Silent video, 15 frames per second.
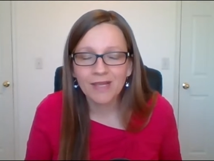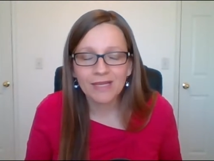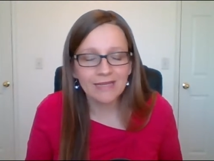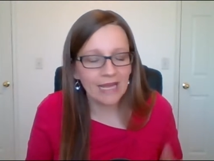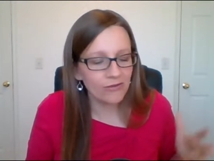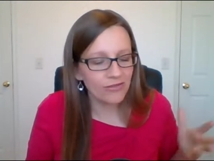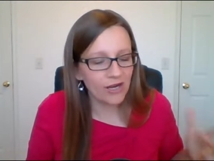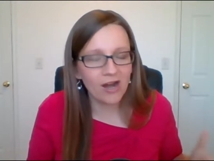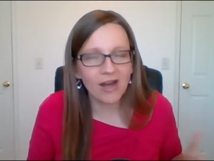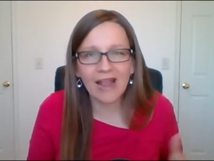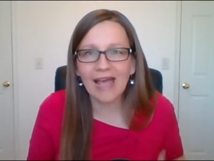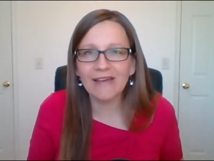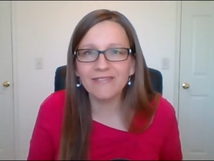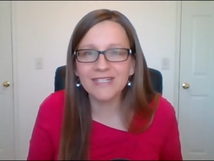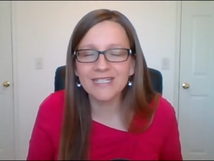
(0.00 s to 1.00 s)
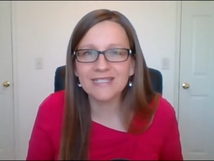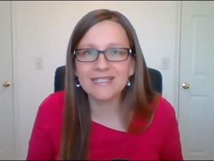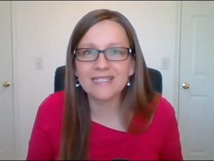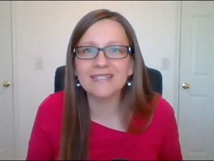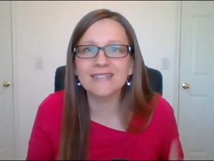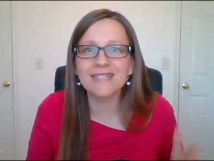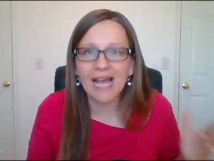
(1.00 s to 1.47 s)
Now, there are
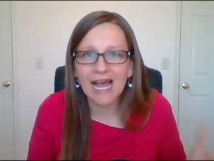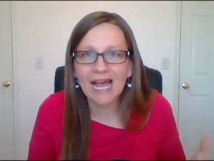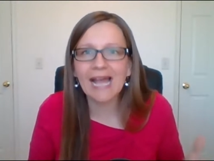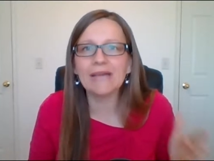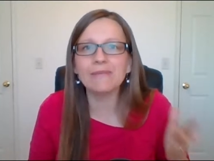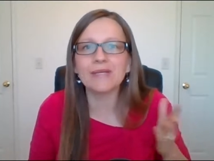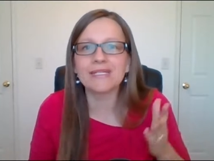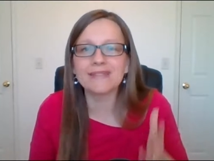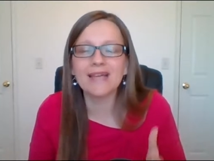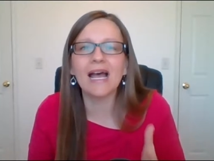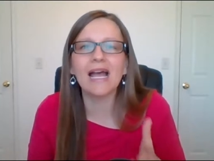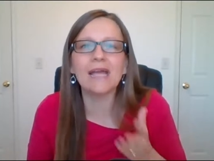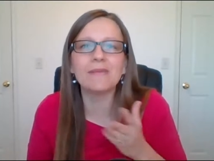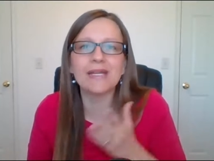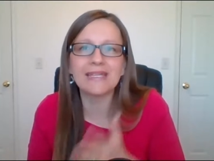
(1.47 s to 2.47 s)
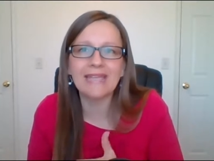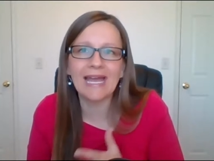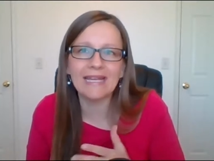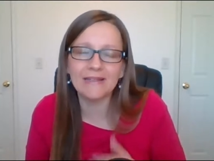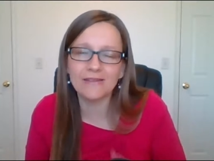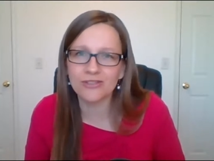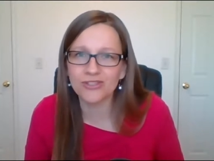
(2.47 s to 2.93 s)
evidences time and time
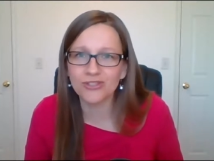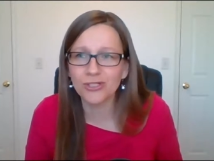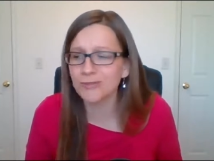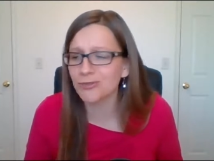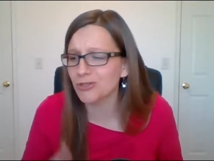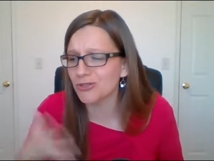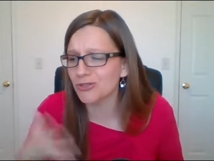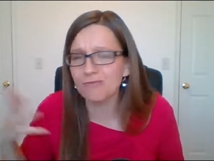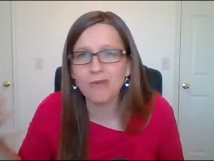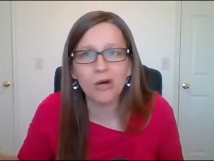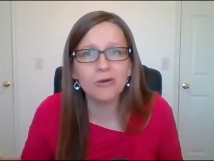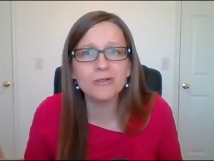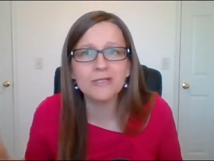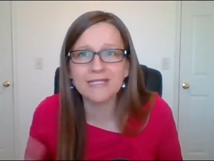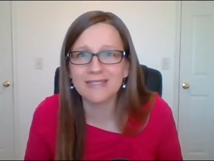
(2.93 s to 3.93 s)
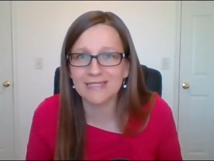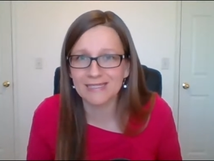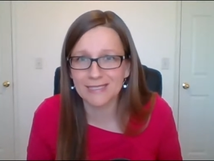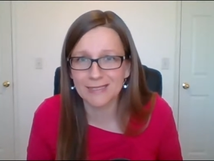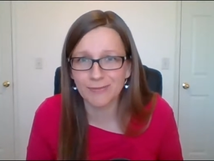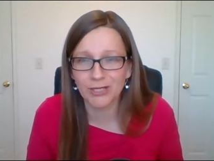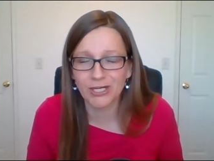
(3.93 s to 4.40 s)
again in the scriptures. Moses
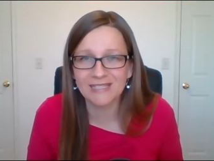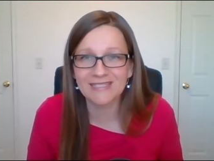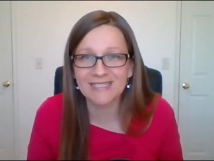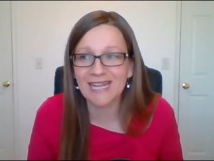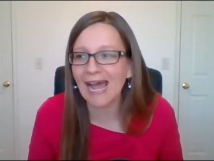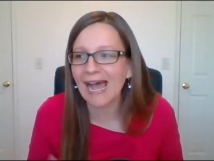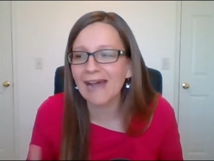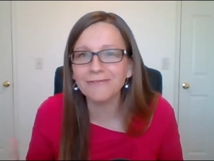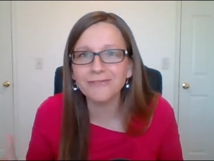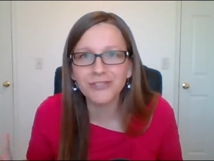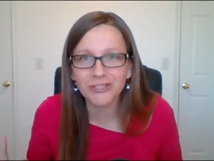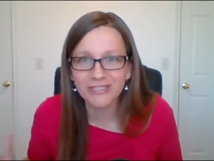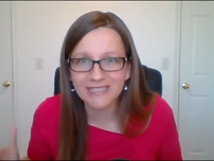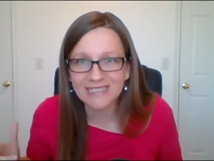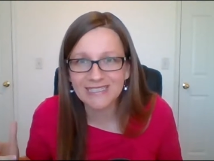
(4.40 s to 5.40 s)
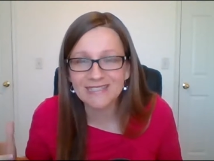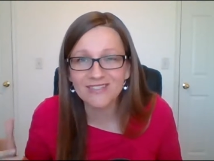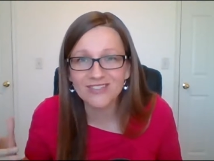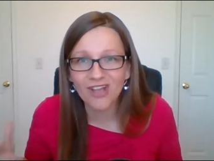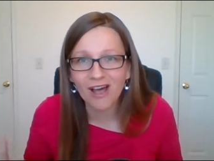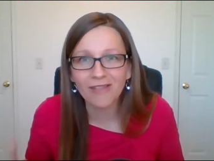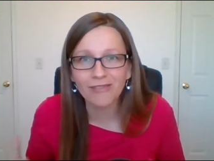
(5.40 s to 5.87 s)
experienced it after he
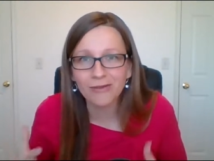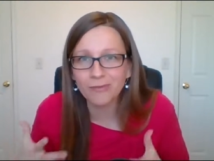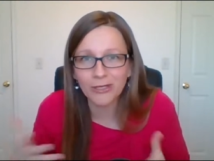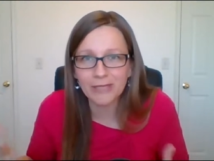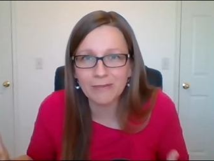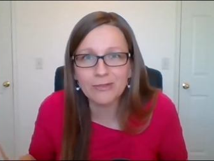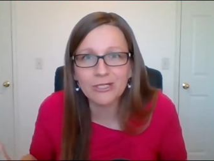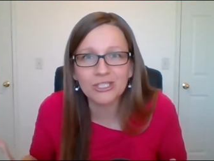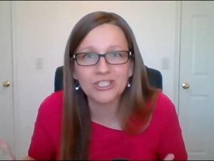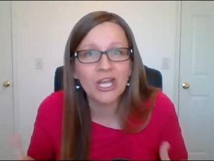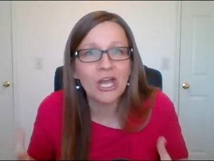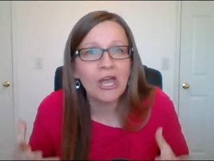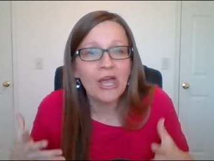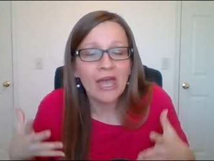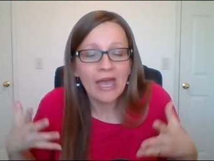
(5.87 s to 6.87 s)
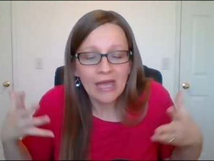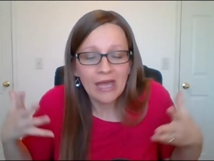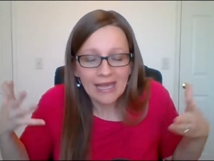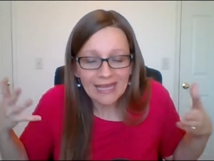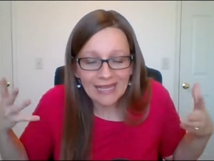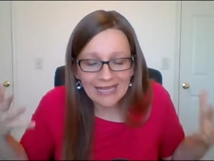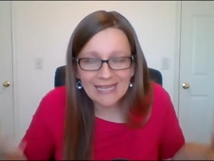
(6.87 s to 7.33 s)
saw the burning bush.
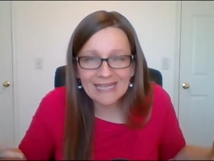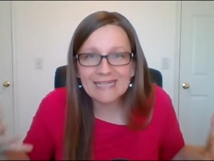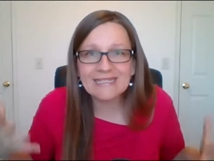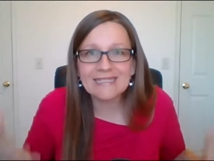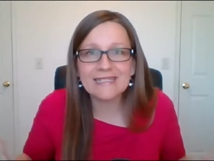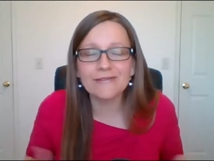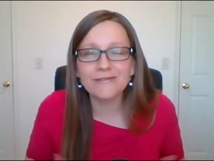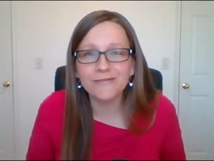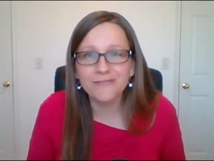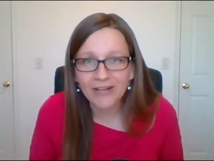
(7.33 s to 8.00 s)
It is a